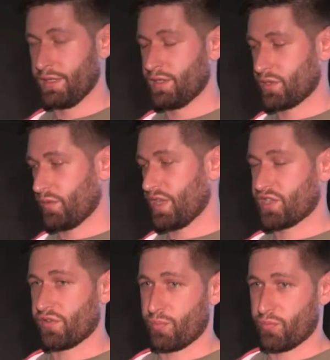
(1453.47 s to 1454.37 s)
So
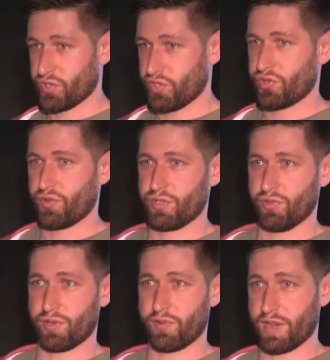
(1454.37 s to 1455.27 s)
that's a repository to
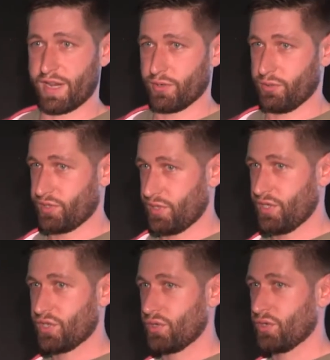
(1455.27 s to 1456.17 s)
aggregate all the
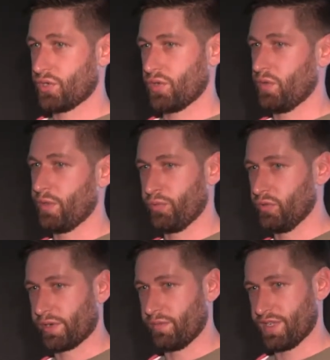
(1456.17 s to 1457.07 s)
issues, all the
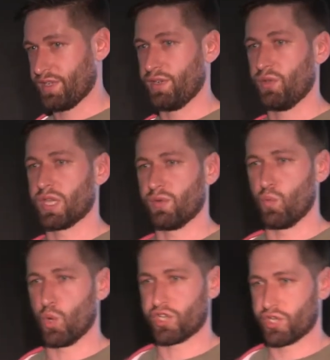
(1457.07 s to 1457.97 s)
pull requests, and you can
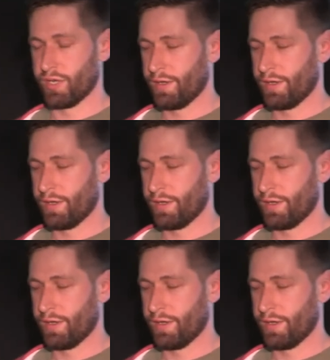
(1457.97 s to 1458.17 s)
watch